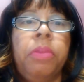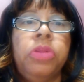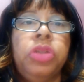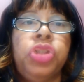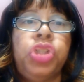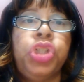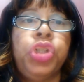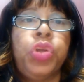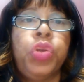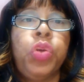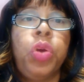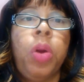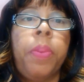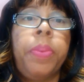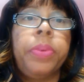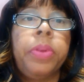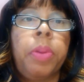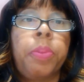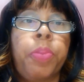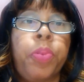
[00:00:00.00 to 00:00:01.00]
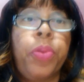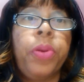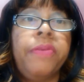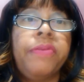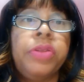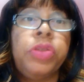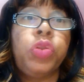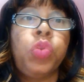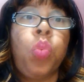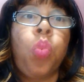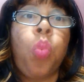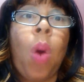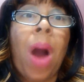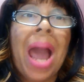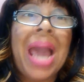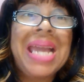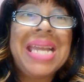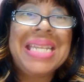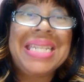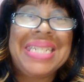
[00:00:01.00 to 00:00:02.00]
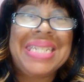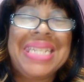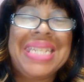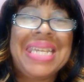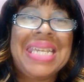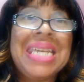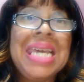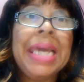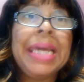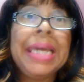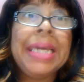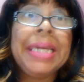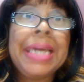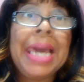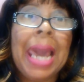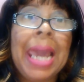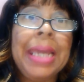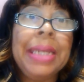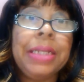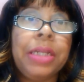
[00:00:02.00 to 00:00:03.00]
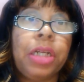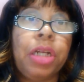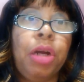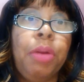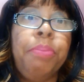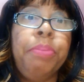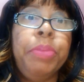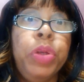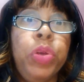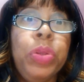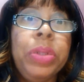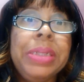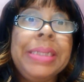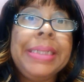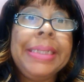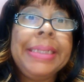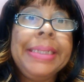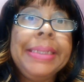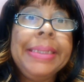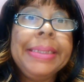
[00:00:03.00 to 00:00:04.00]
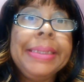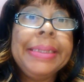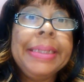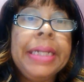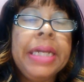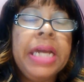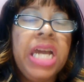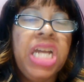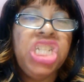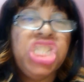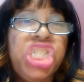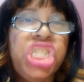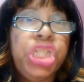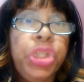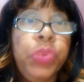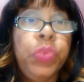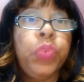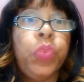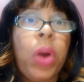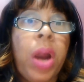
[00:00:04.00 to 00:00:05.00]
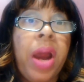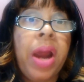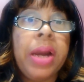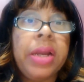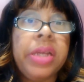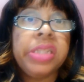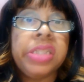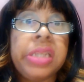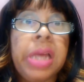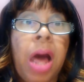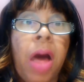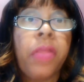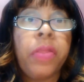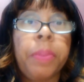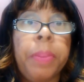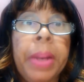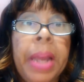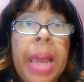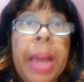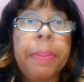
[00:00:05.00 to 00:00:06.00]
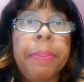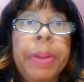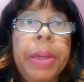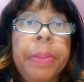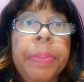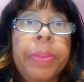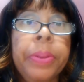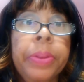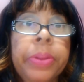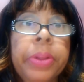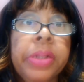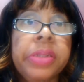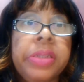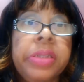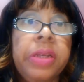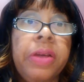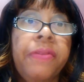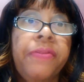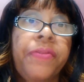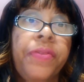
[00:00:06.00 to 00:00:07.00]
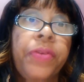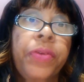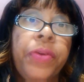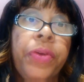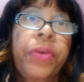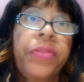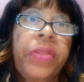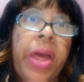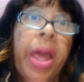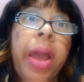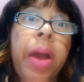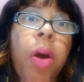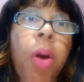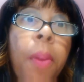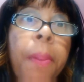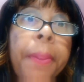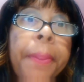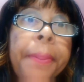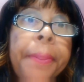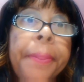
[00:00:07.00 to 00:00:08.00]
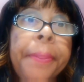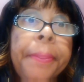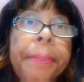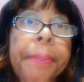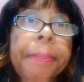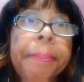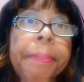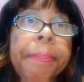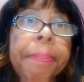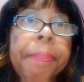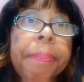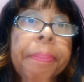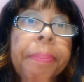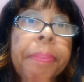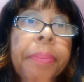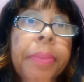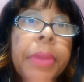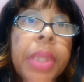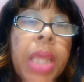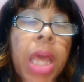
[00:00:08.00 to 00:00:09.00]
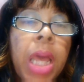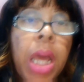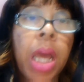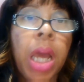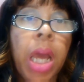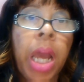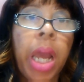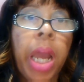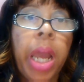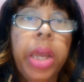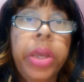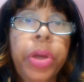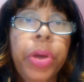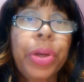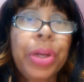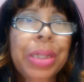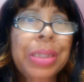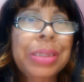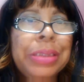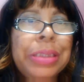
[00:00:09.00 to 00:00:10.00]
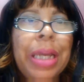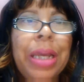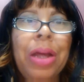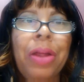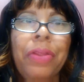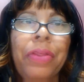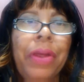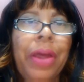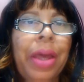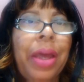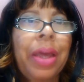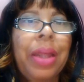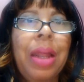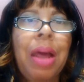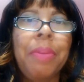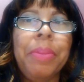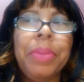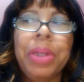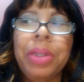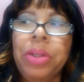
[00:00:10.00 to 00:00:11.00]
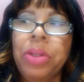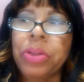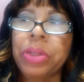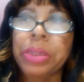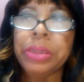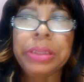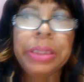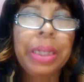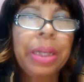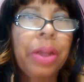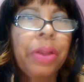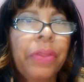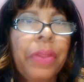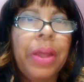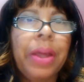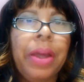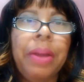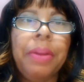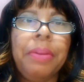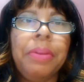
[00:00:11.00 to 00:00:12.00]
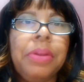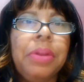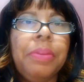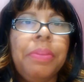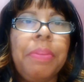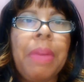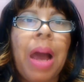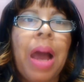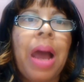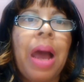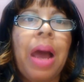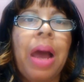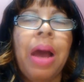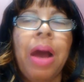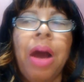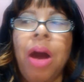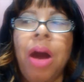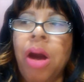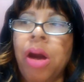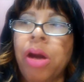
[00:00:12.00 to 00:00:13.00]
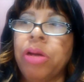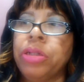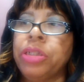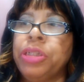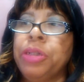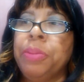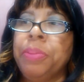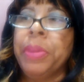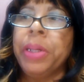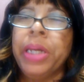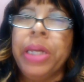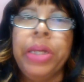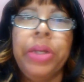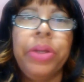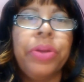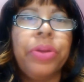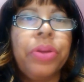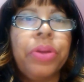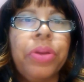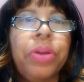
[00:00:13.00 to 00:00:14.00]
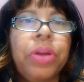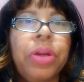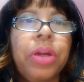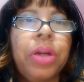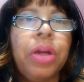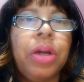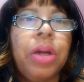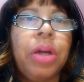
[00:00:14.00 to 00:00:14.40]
she grew up in a privileged white gated community. She rarely saw the black people except for the help. And you could tell that. You could tell that by her demeanor,